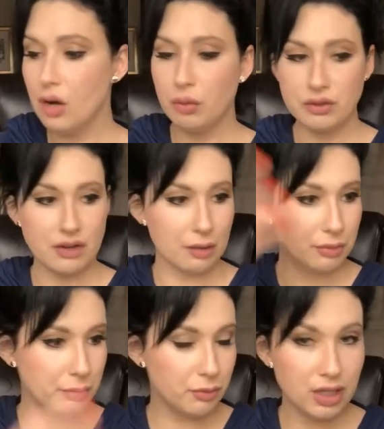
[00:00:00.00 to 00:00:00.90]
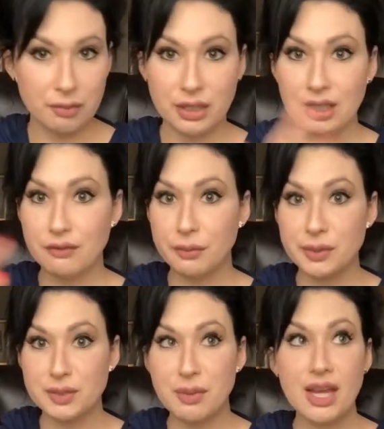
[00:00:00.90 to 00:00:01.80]
We've got people coming in from
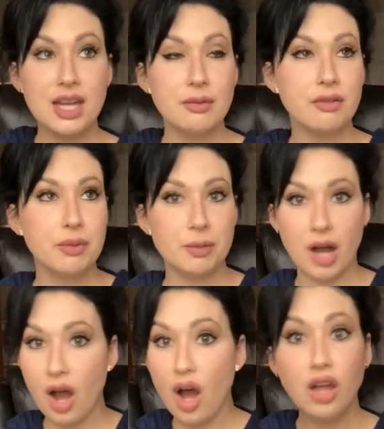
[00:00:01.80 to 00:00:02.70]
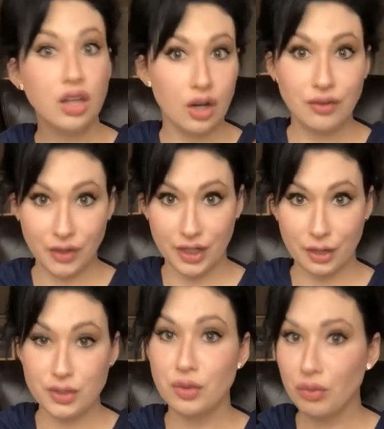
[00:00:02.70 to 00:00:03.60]
Spain. We have people all over
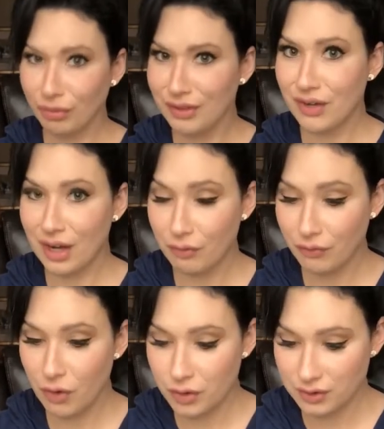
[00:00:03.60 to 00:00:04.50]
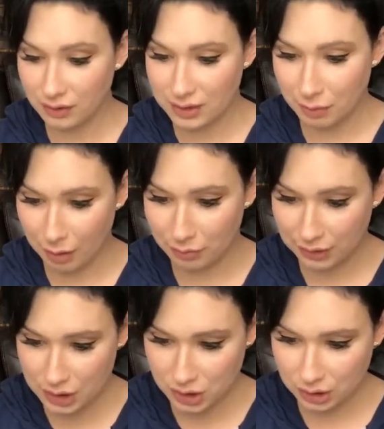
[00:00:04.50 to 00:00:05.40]
here. So we've got to focus on this
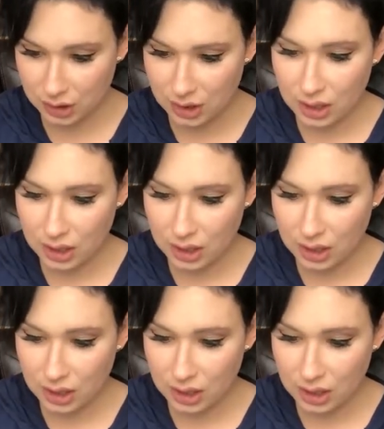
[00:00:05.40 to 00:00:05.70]
population.